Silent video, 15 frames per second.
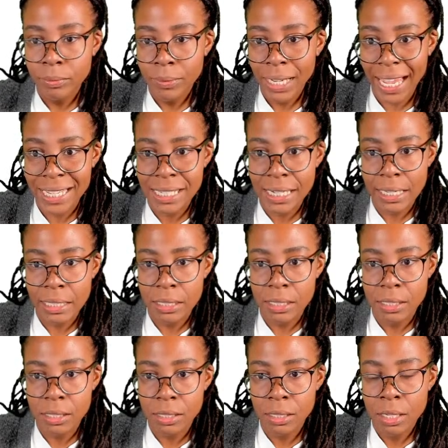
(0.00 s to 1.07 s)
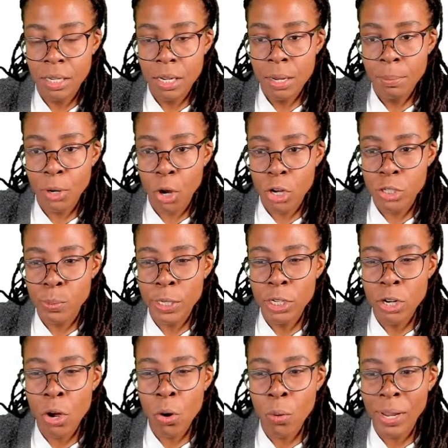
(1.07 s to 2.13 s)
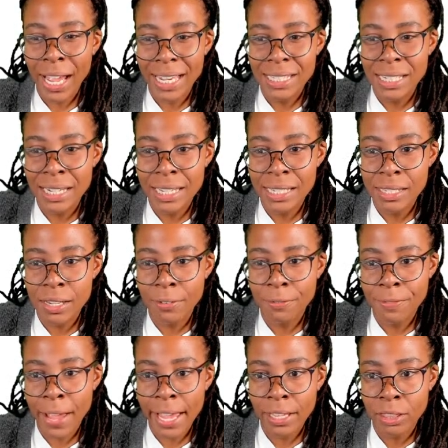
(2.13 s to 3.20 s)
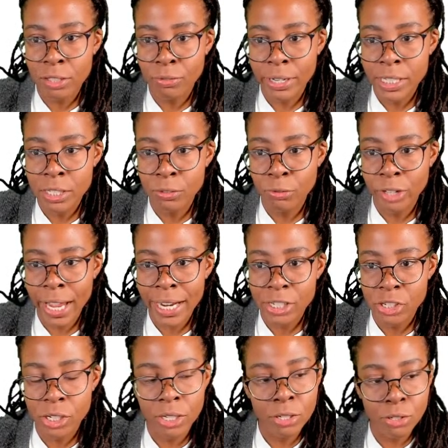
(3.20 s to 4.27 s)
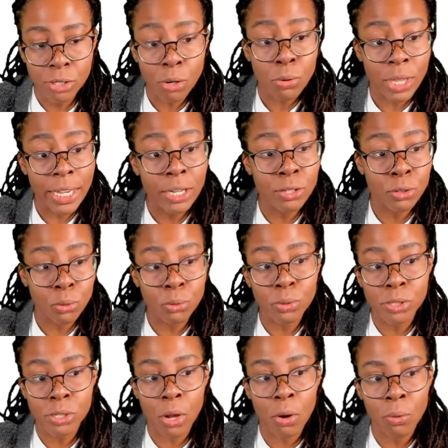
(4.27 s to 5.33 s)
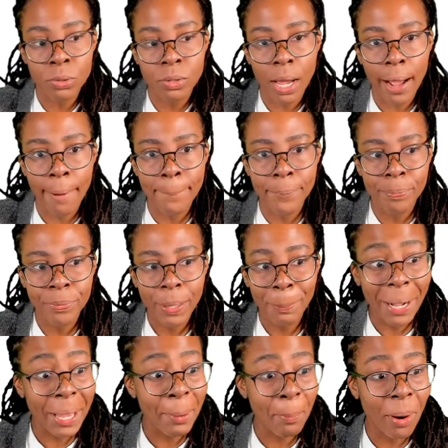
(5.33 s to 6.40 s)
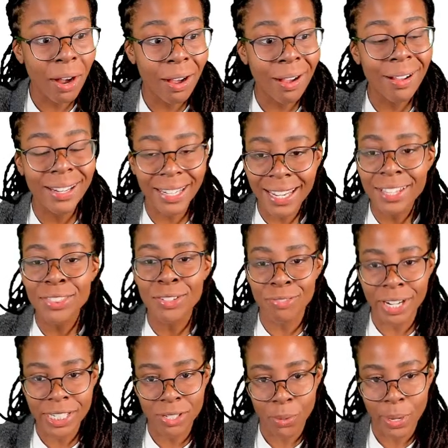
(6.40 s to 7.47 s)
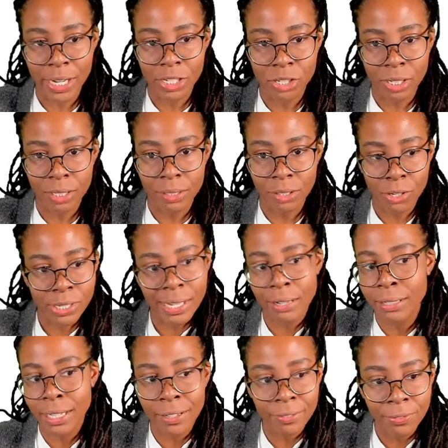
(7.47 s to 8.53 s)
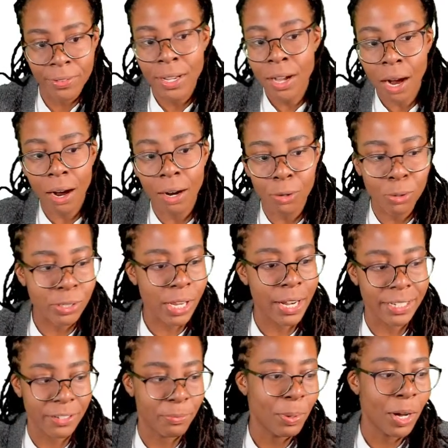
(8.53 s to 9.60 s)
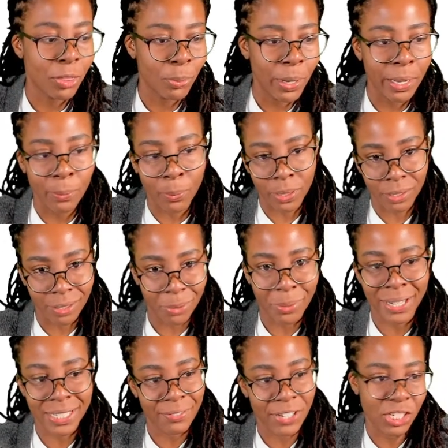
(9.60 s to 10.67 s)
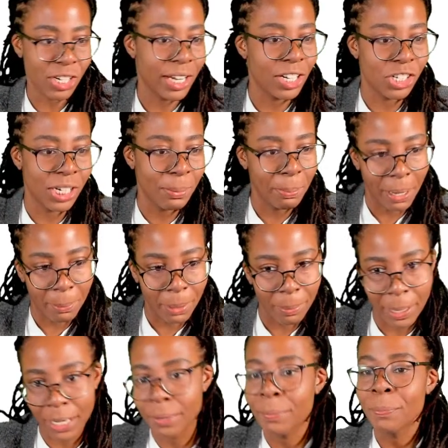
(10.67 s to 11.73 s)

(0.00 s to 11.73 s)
catalysts, because we know catalysts affect the rate of reaction, so they could also play a part in the rate equation because they'll give our alternative pathway with a lower activation energy, blah, blah, blah.